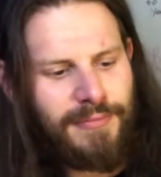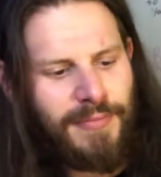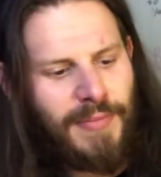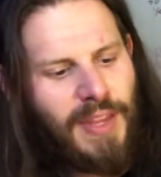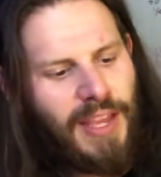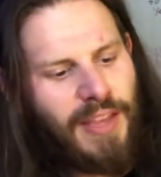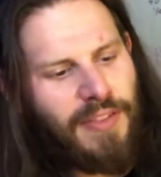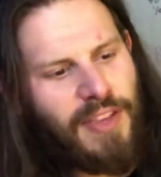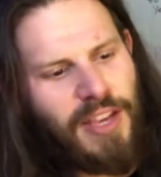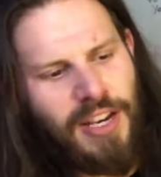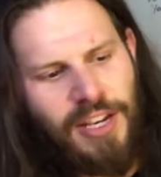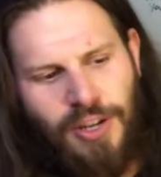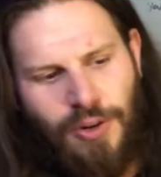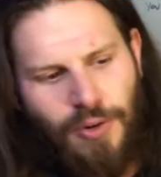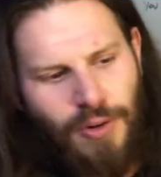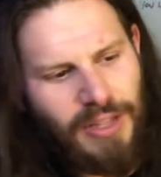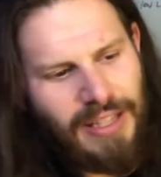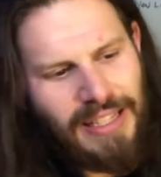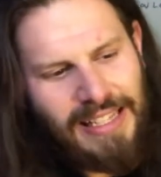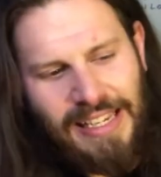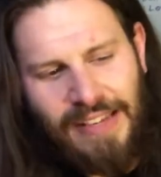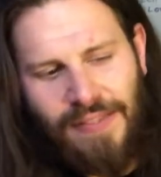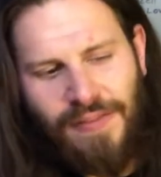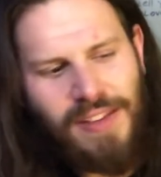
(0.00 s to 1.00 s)
And then you
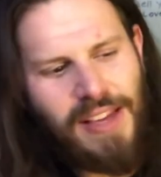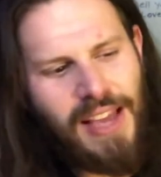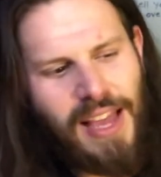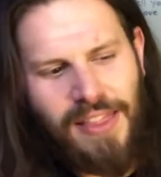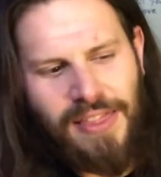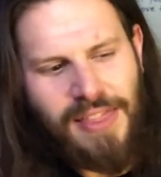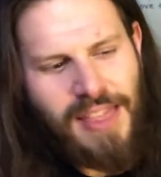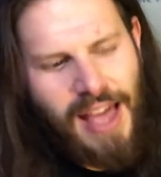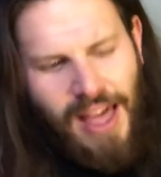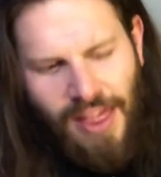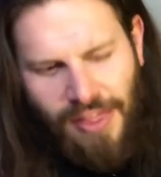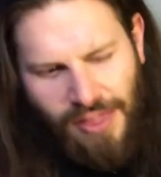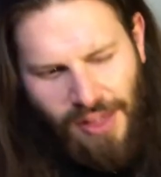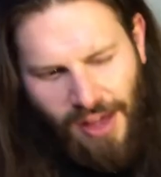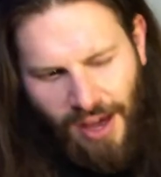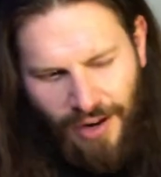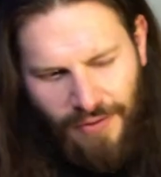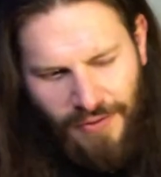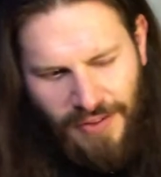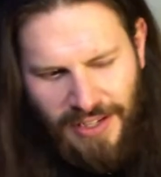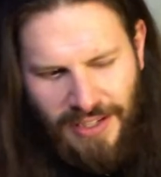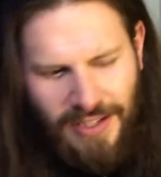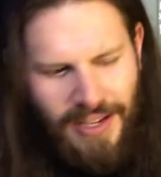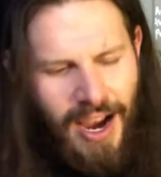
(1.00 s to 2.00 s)
alleviate that thought of
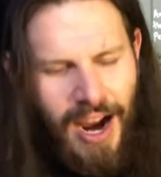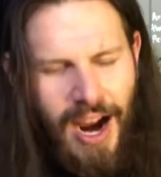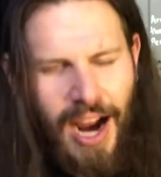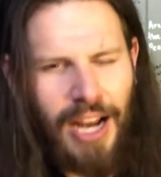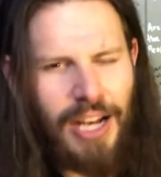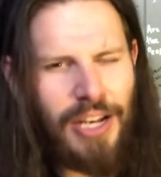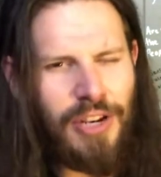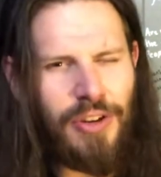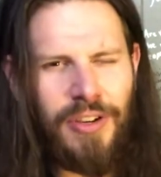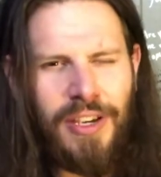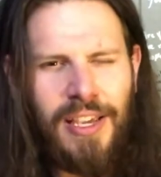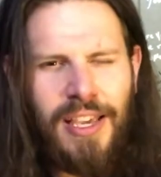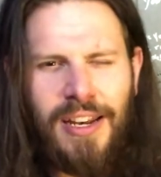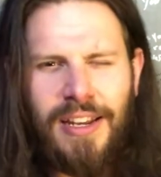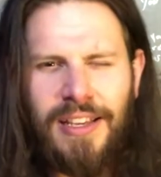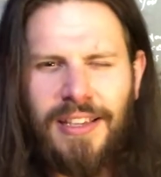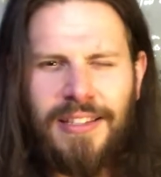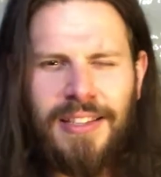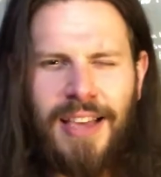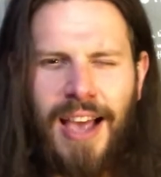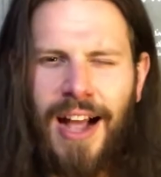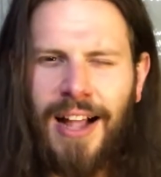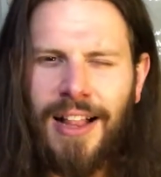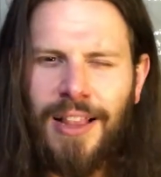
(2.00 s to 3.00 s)
desire and you get
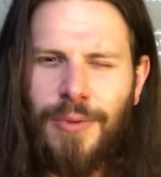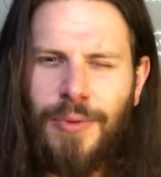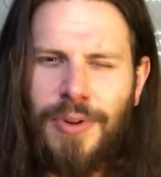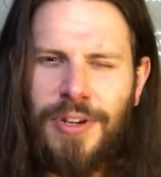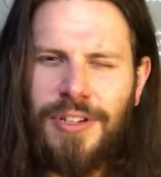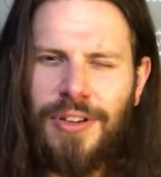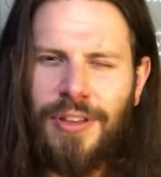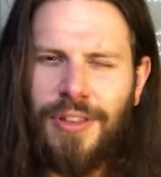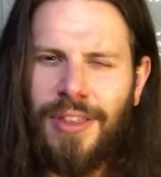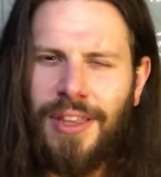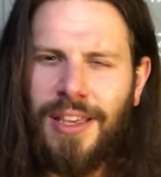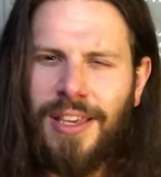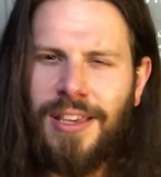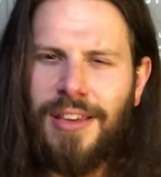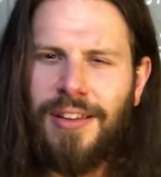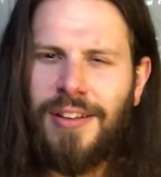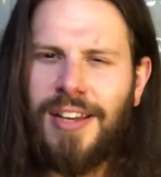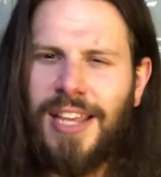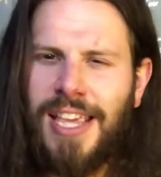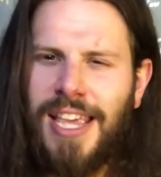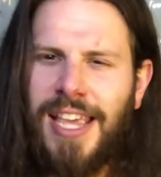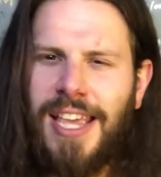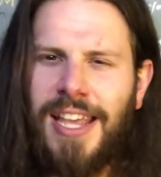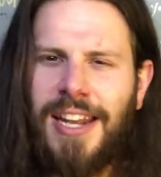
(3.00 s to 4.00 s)
exactly what you think you
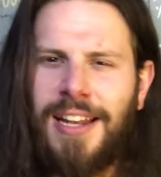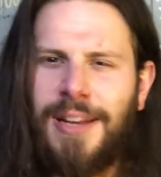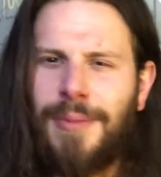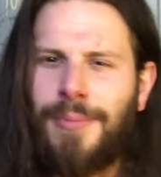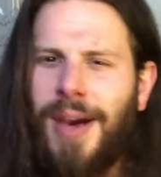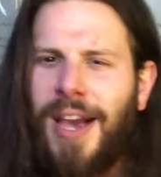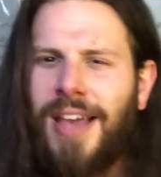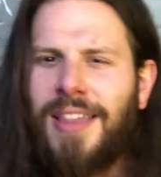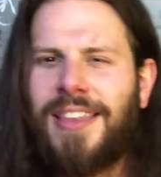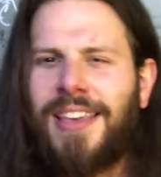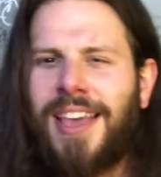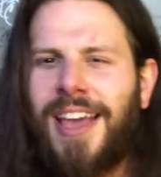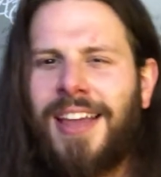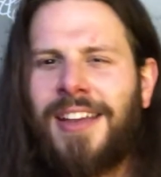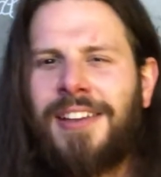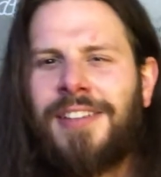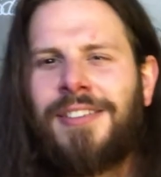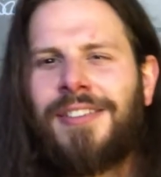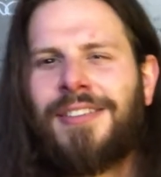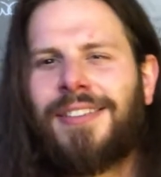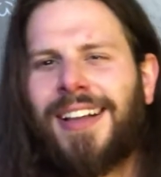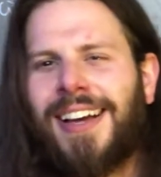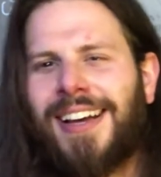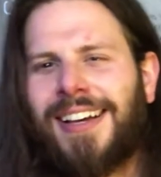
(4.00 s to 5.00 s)
need. And by the end,
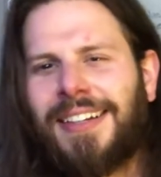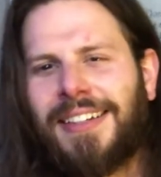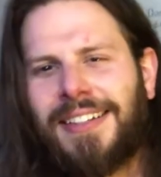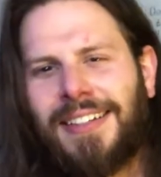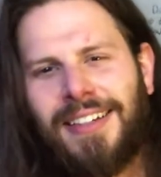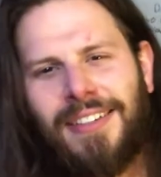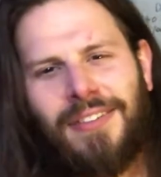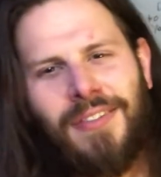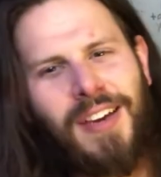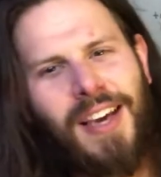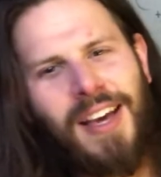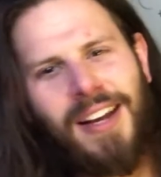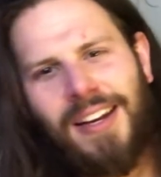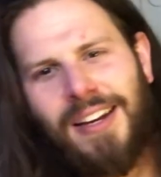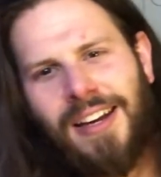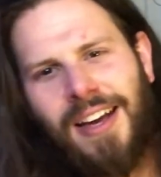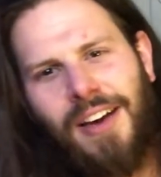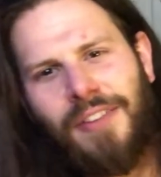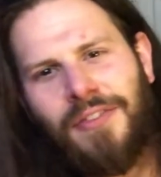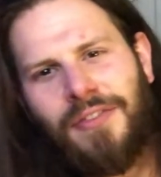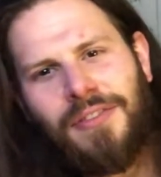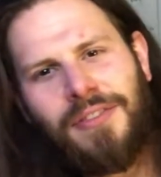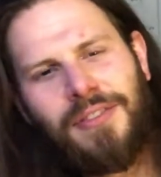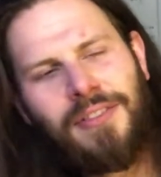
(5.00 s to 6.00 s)
you're like, I've had
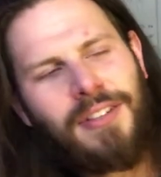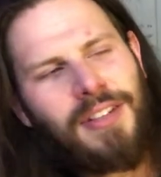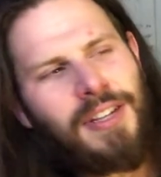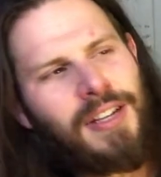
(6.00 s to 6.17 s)
enough.